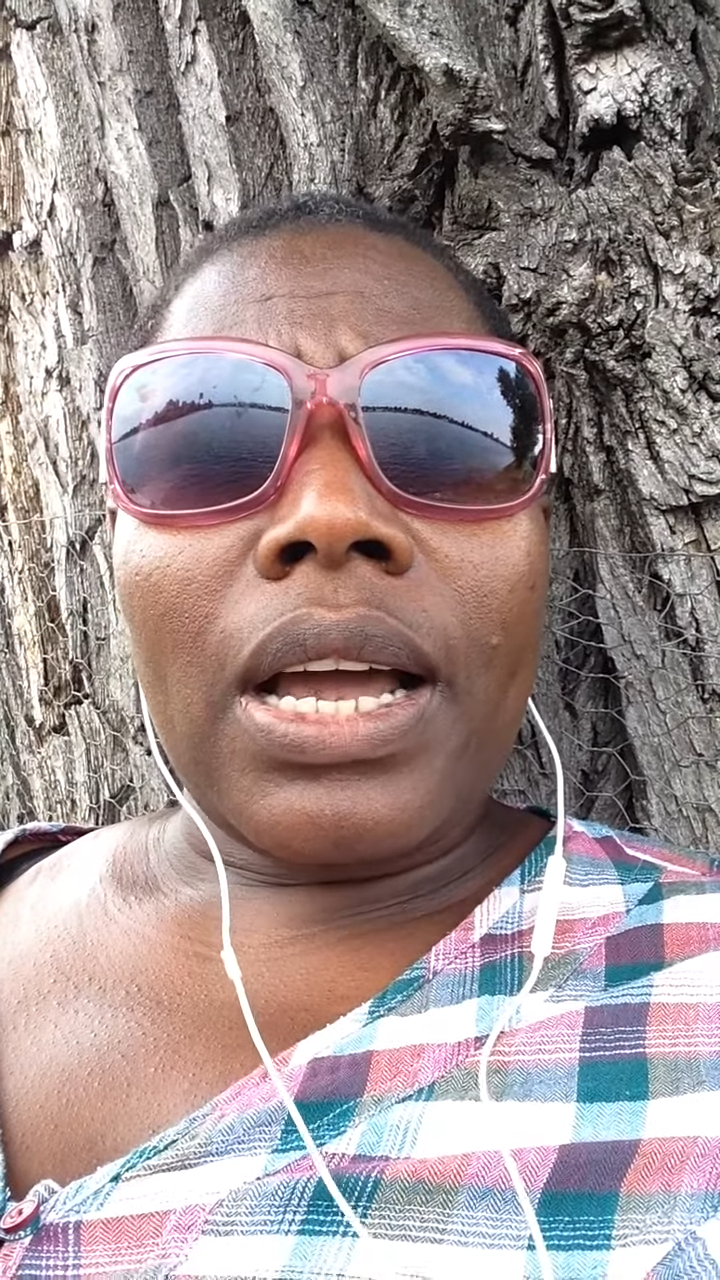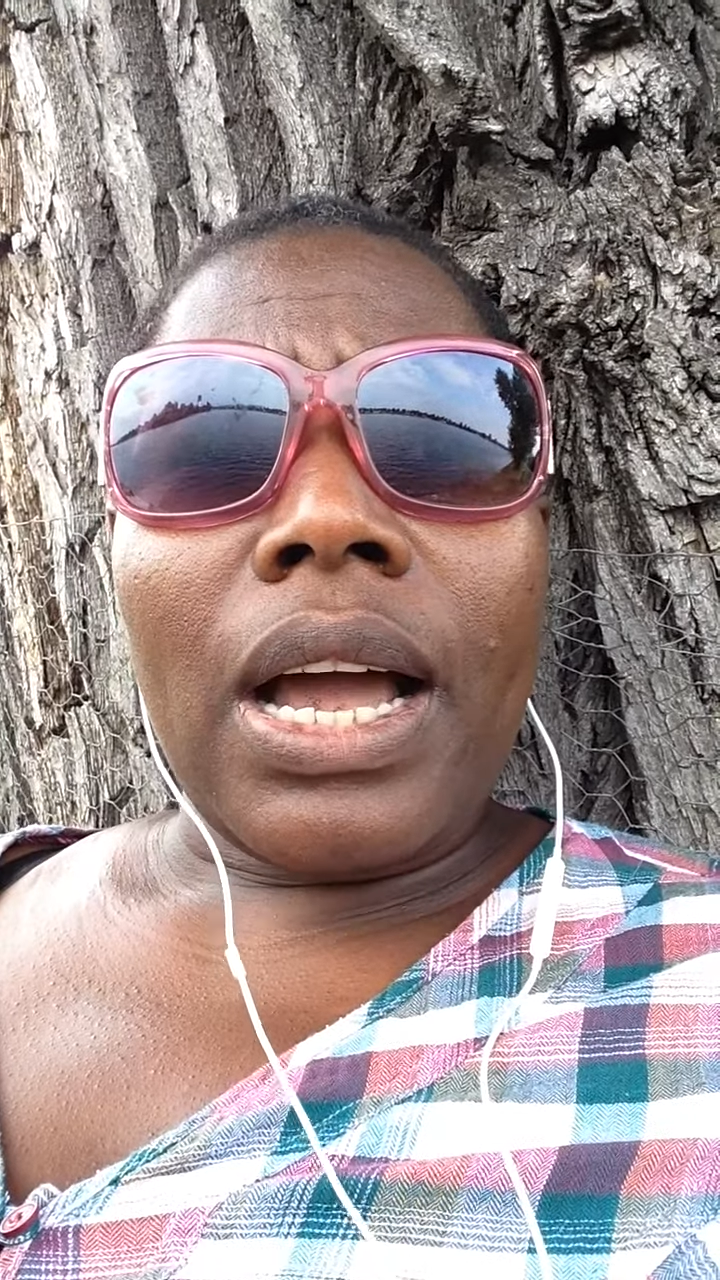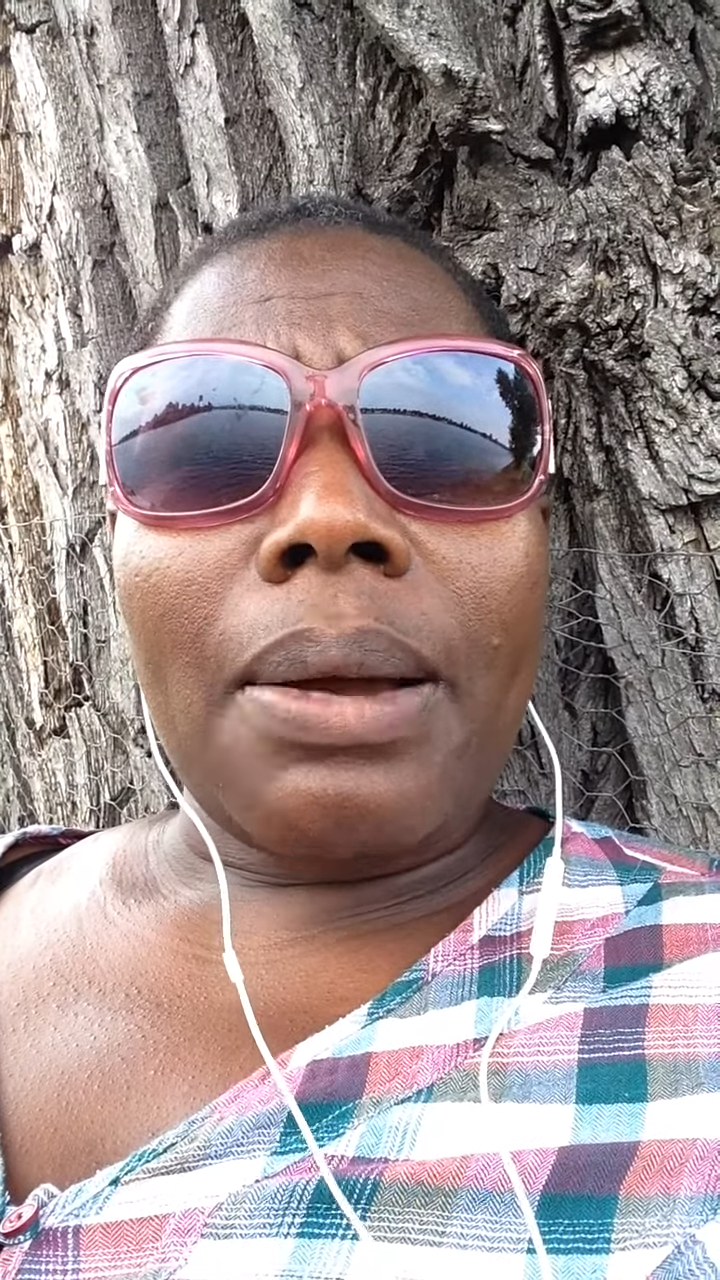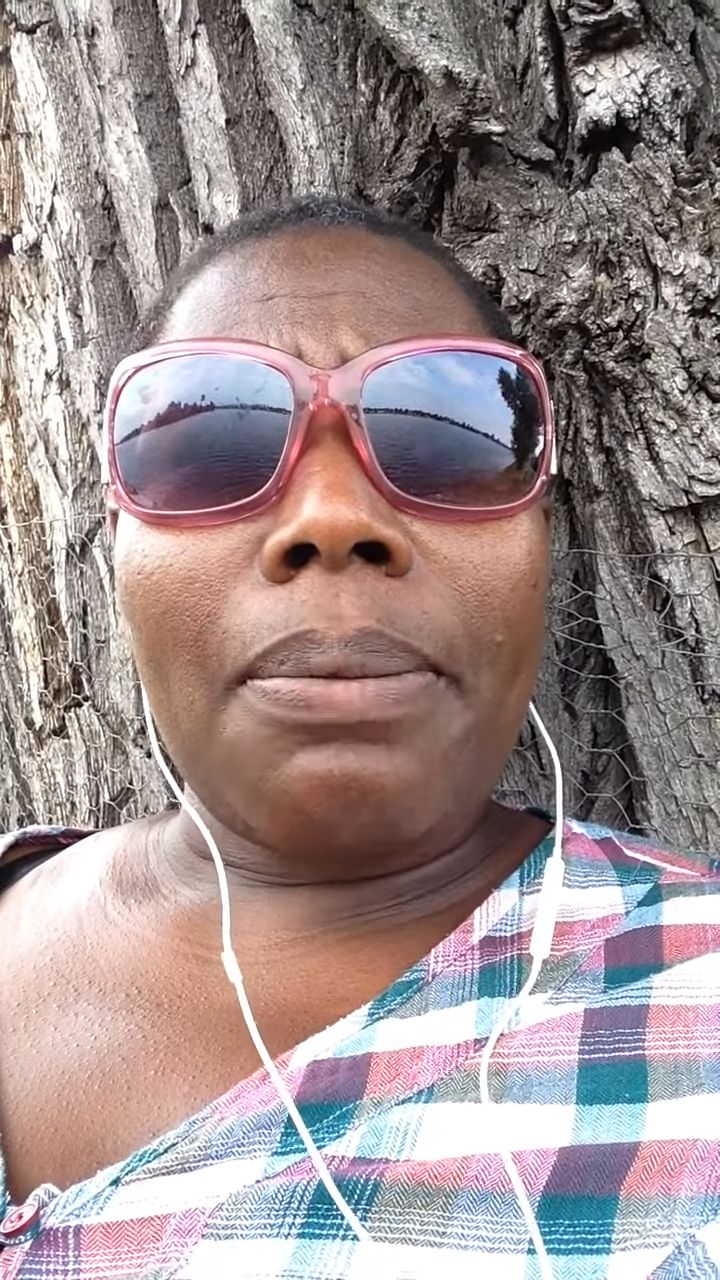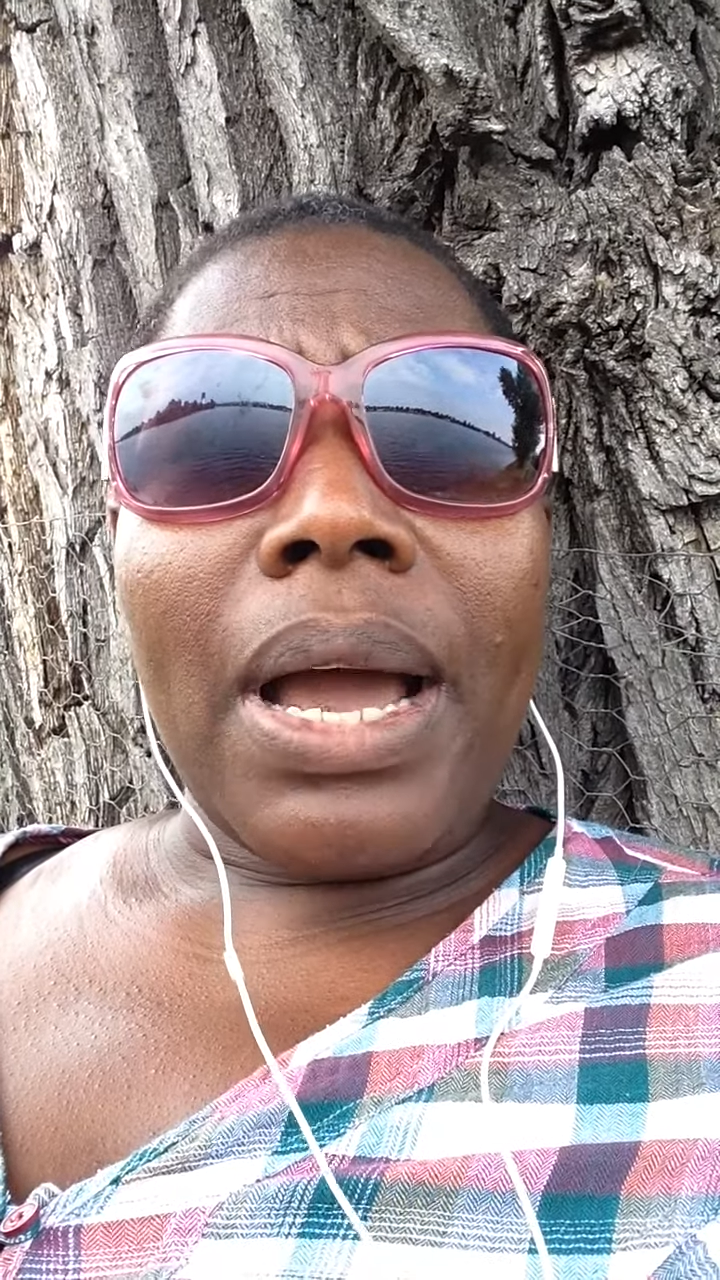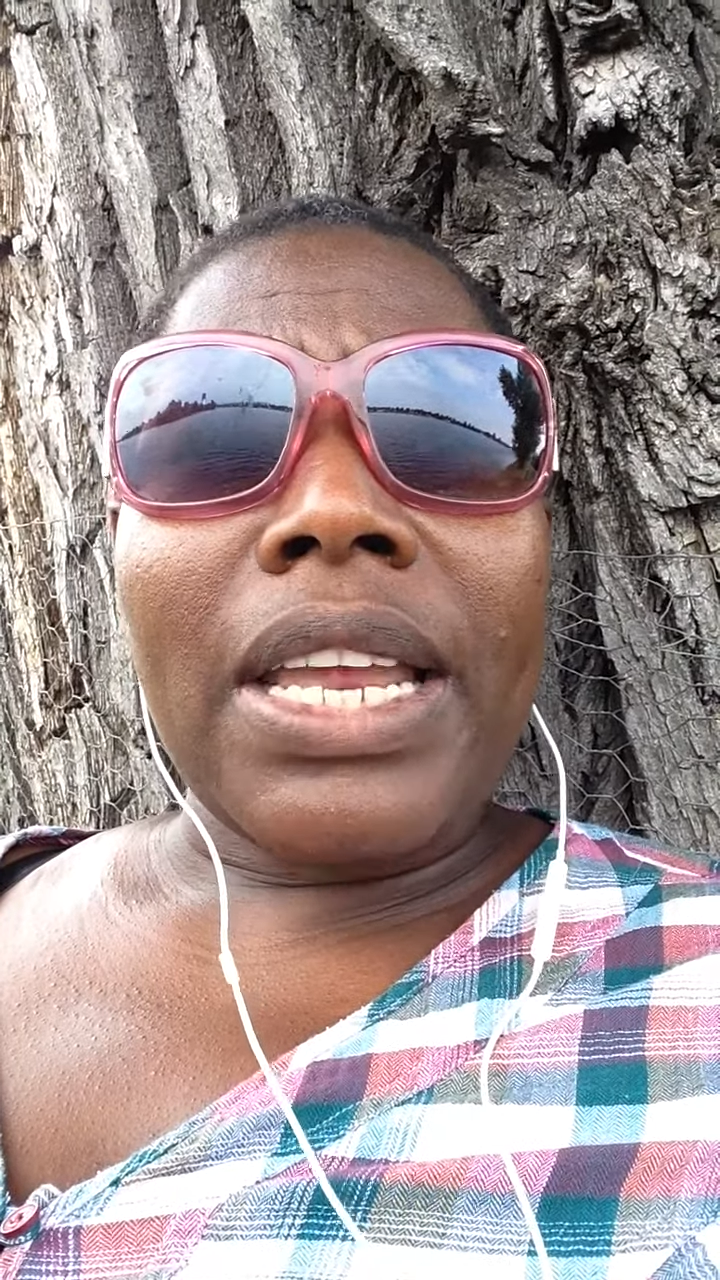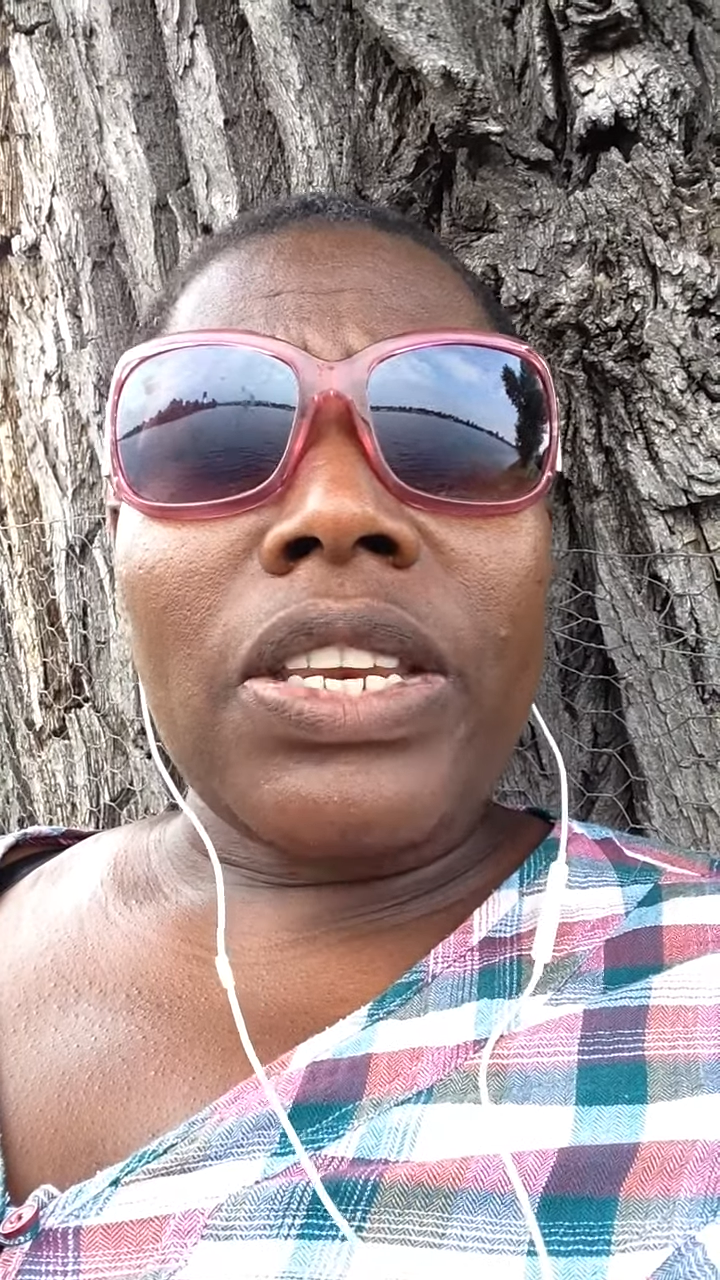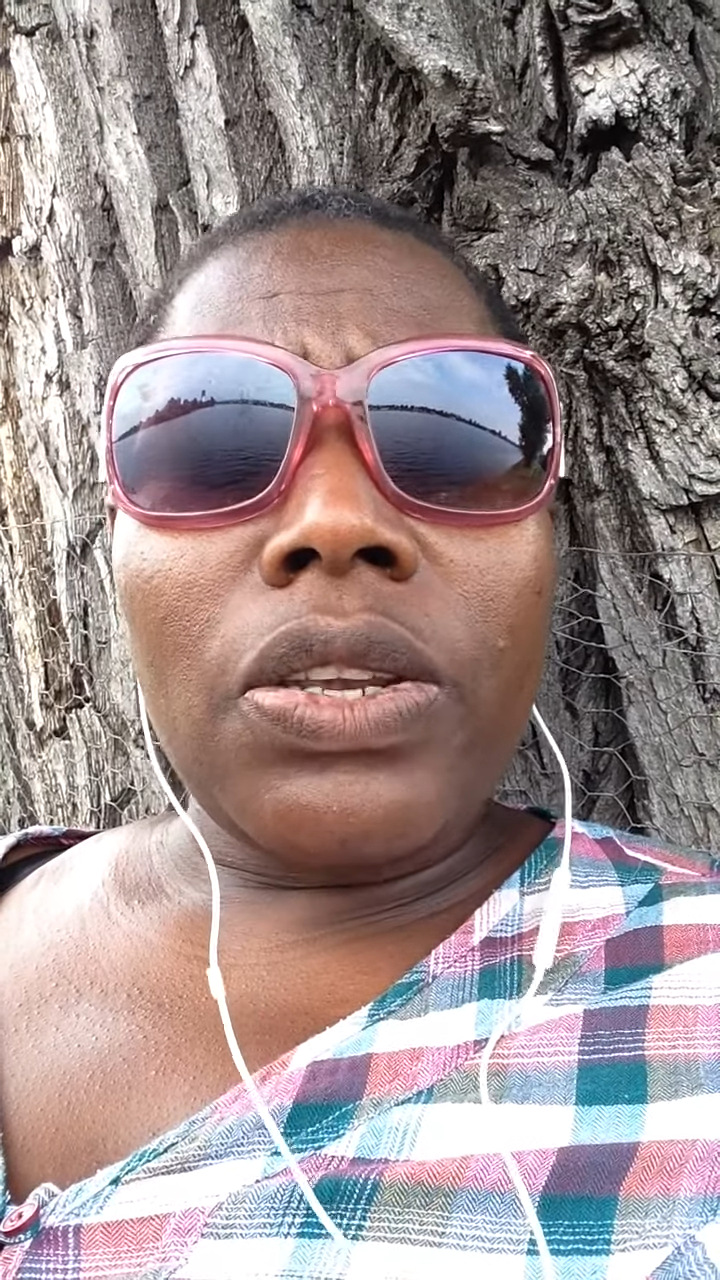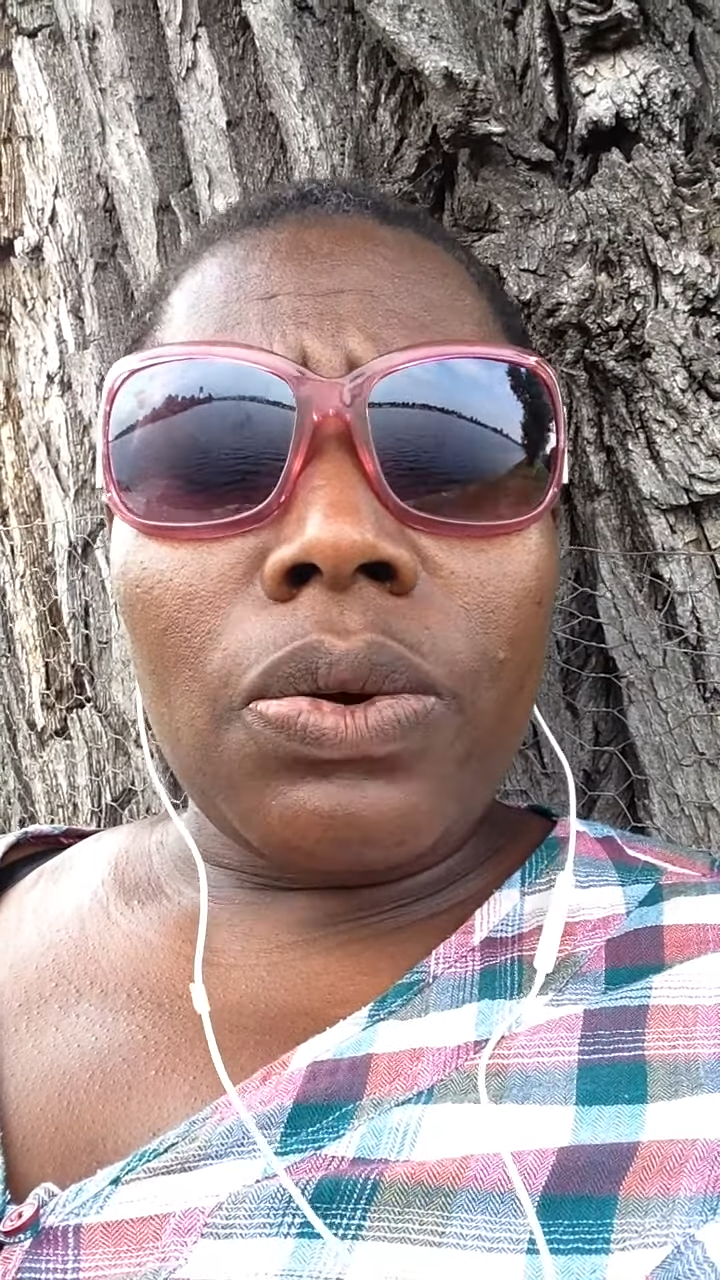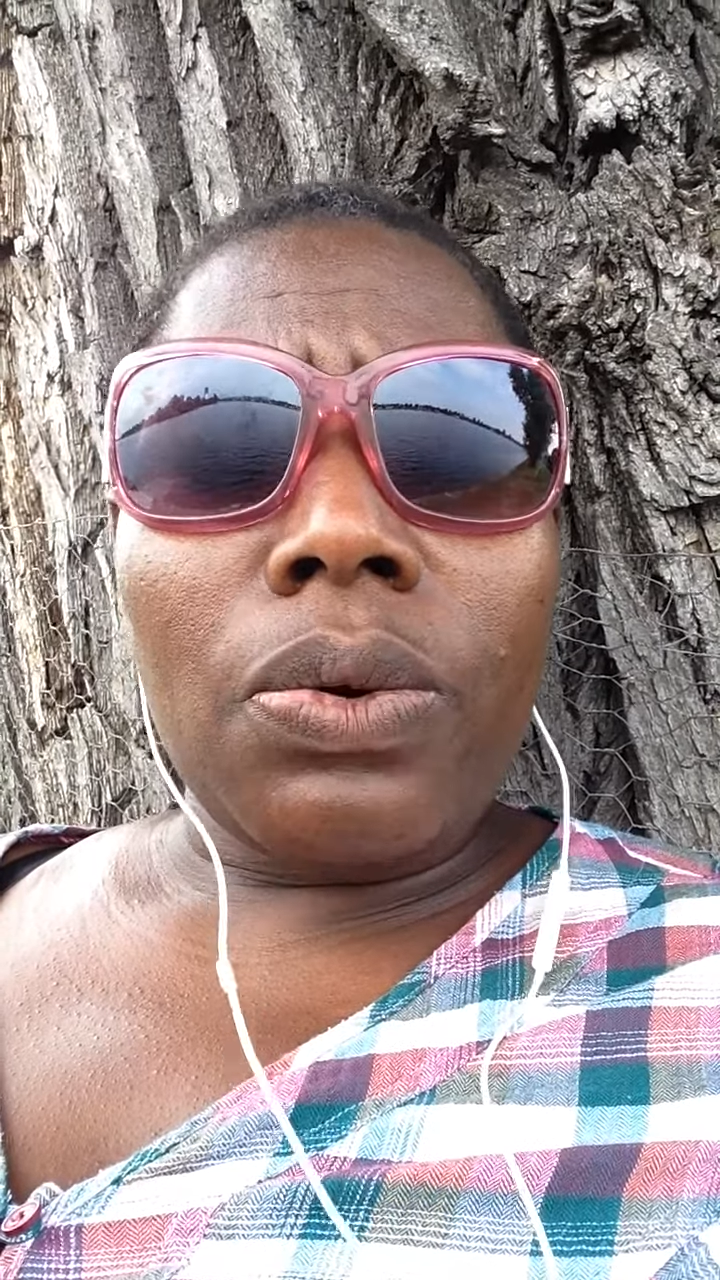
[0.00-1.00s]
um, I
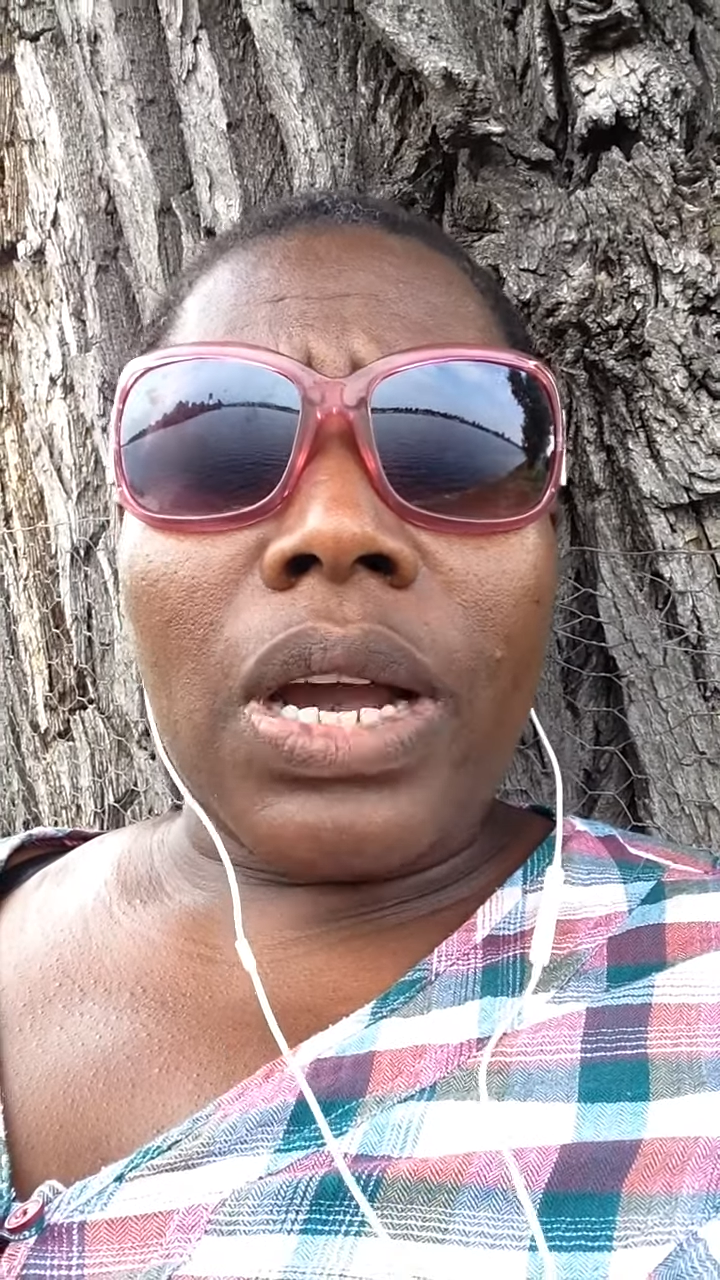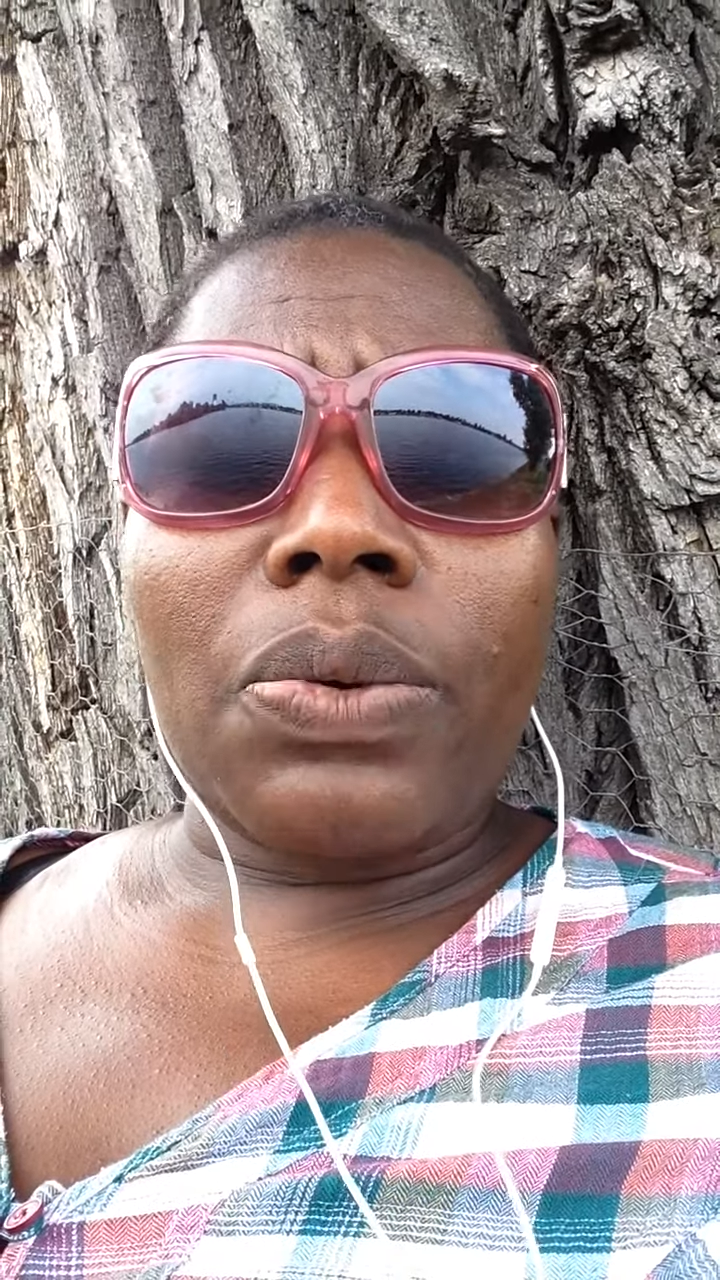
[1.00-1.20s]
knew